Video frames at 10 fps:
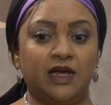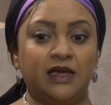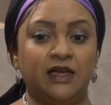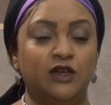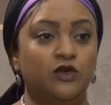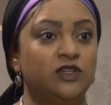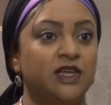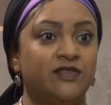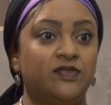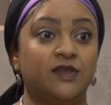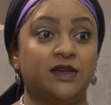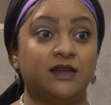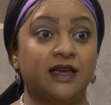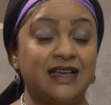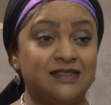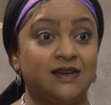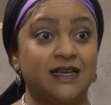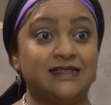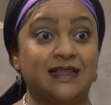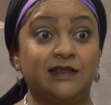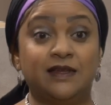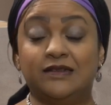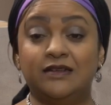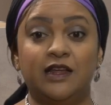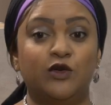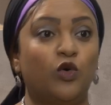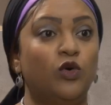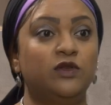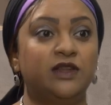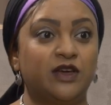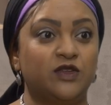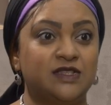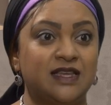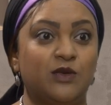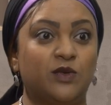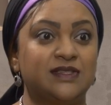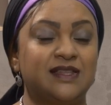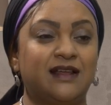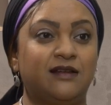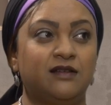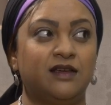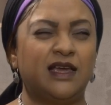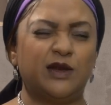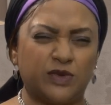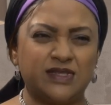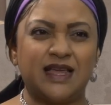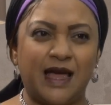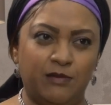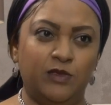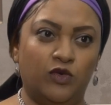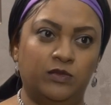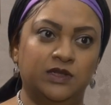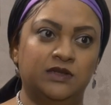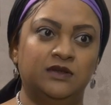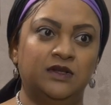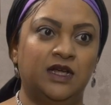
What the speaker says: He looked at the x-rays that they did, and all they could say was that it was abnormal.